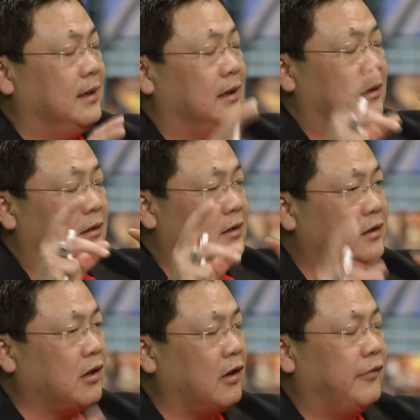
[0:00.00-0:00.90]

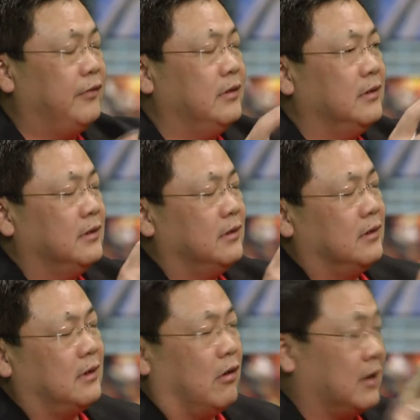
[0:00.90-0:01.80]
solve
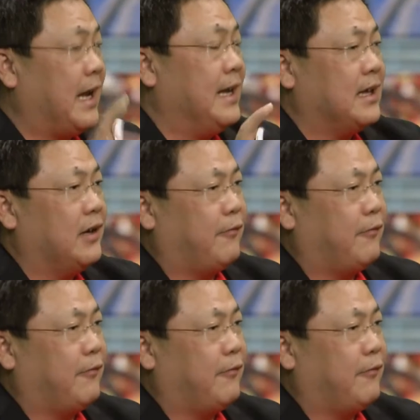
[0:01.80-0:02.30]
or cater for